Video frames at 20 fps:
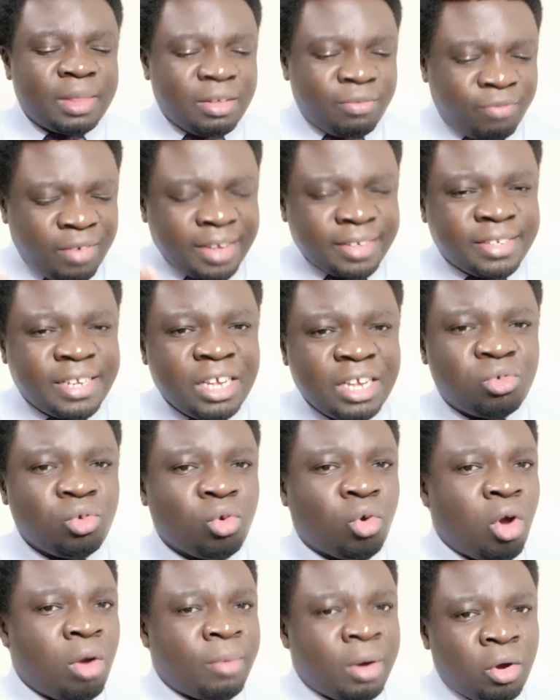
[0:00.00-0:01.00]
first day he
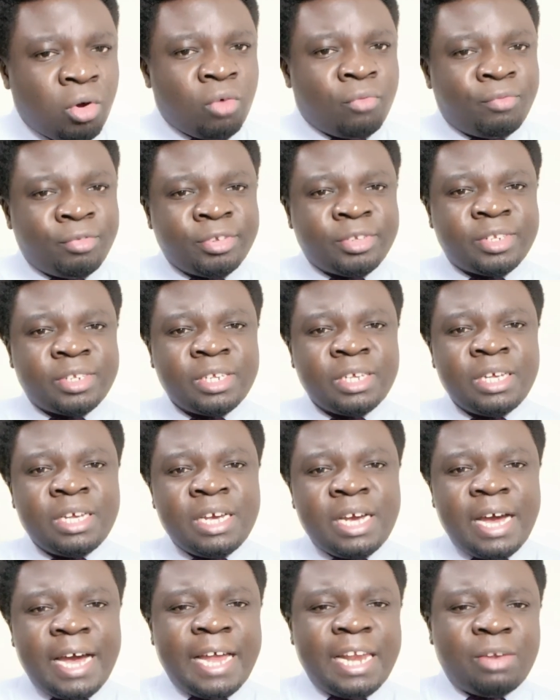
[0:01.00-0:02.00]
took over office
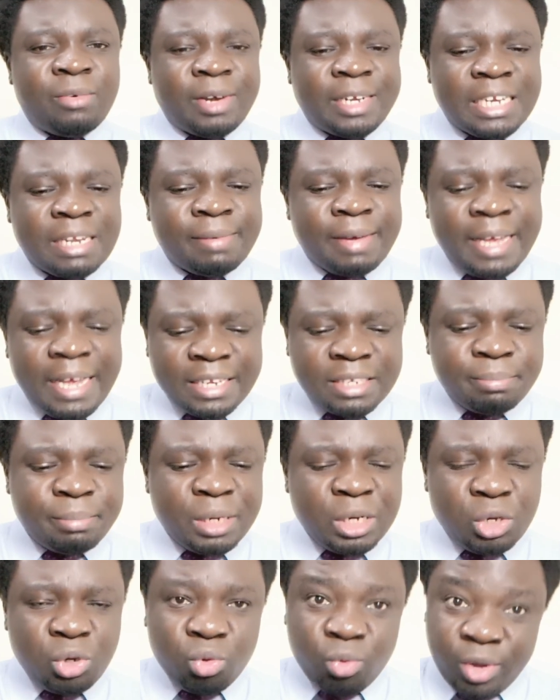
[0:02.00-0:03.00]
and whatever he has
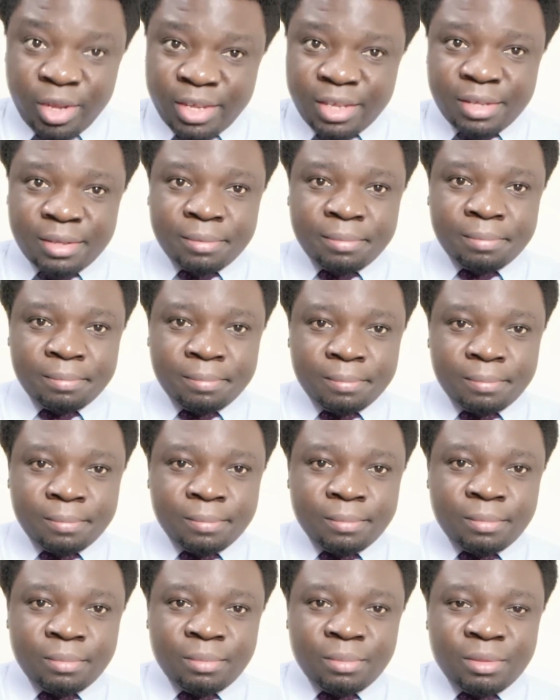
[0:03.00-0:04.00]
been doing,
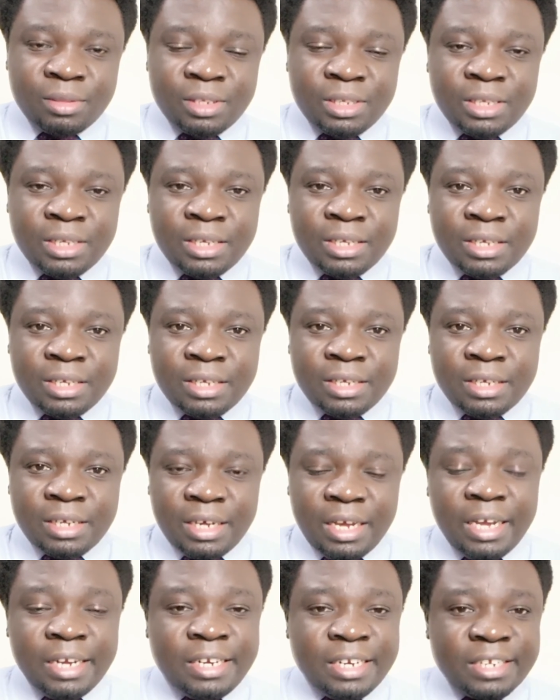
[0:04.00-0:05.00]

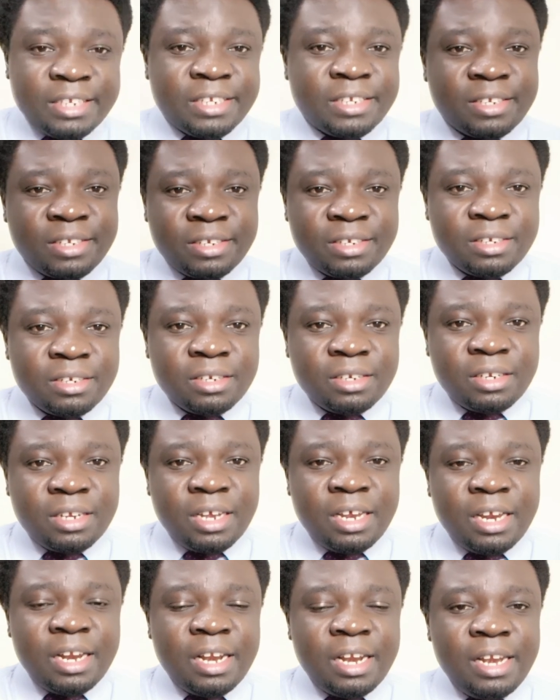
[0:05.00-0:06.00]
it is
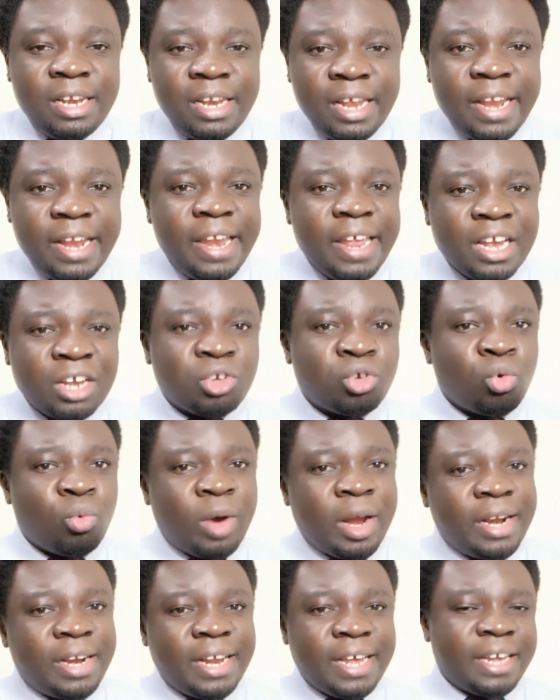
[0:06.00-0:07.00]
leading to
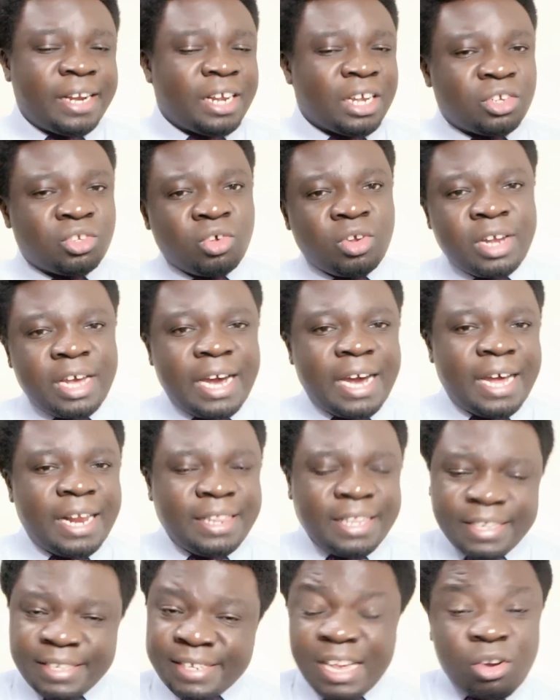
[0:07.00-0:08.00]
one direction, and
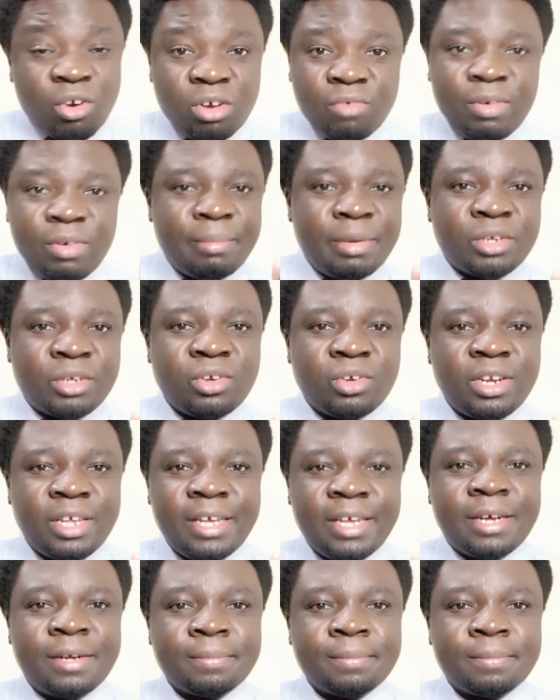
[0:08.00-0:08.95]
this is a confirmation here.